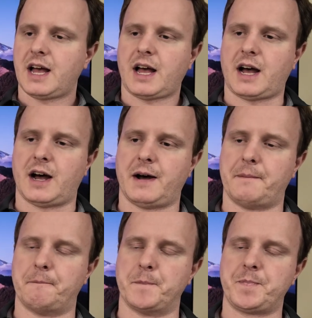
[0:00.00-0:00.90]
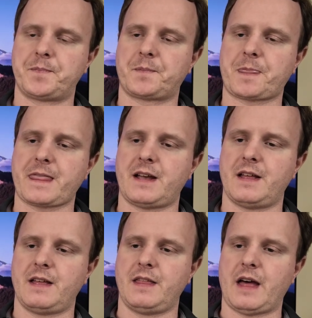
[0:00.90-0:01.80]
I
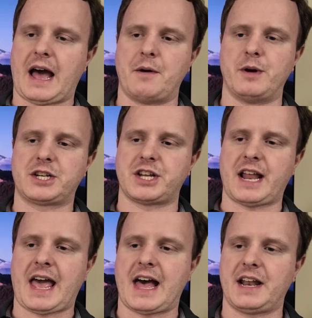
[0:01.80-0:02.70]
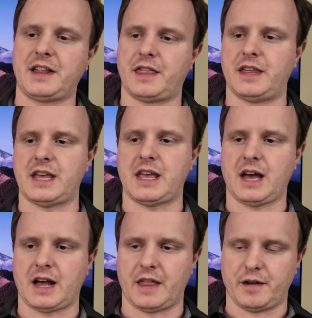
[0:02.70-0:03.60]
wish it had
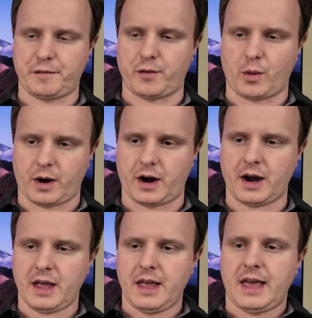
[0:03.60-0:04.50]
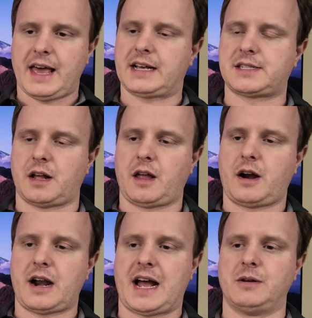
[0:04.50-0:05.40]
the 4
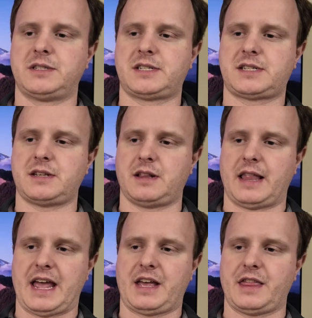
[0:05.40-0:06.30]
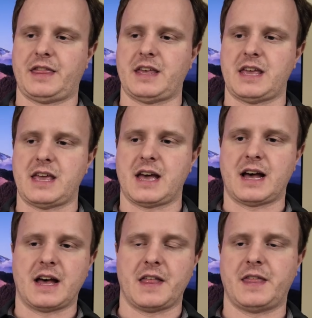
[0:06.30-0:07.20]
XLR outs like the
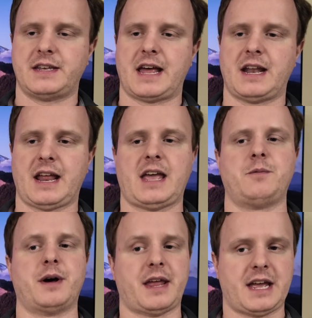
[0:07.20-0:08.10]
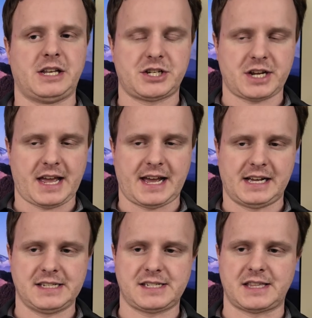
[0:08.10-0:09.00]
Denon A1H
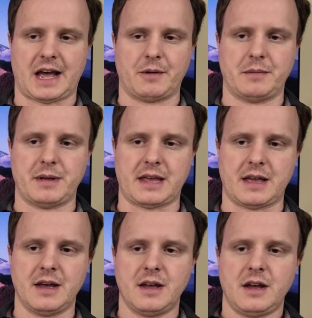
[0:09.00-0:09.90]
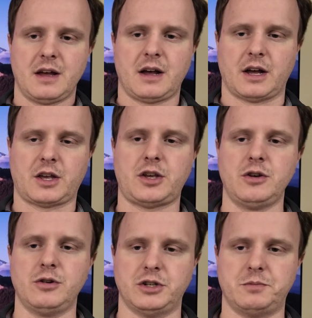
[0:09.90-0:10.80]
has. That would be a
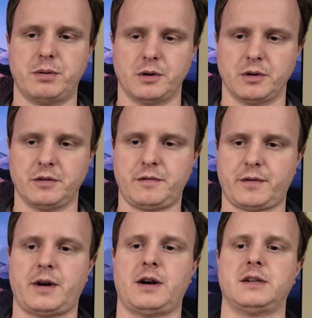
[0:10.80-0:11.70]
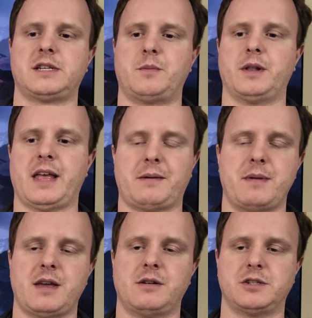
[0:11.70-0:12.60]
huge boon for someone like
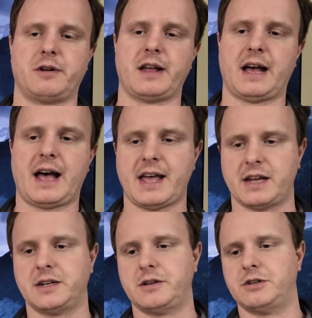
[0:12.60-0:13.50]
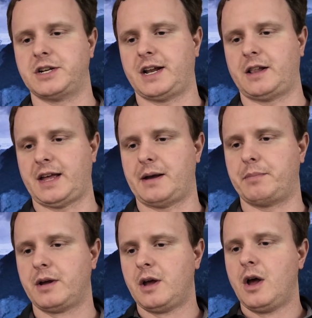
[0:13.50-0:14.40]
me who's running a high-end 2-channel
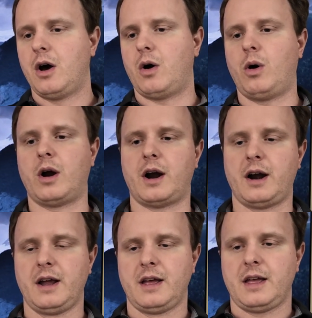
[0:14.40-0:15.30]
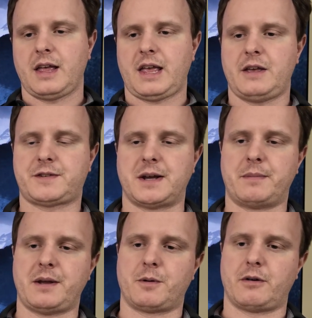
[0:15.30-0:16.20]
amp, or if
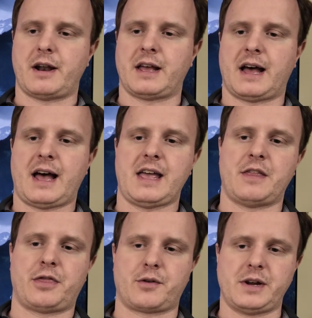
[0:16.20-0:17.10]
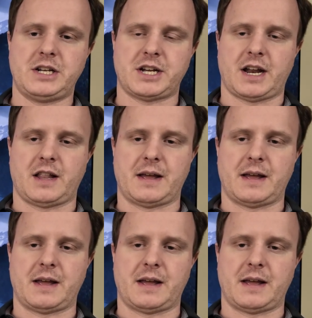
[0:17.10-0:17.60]
somebody were running a high-end 3-channel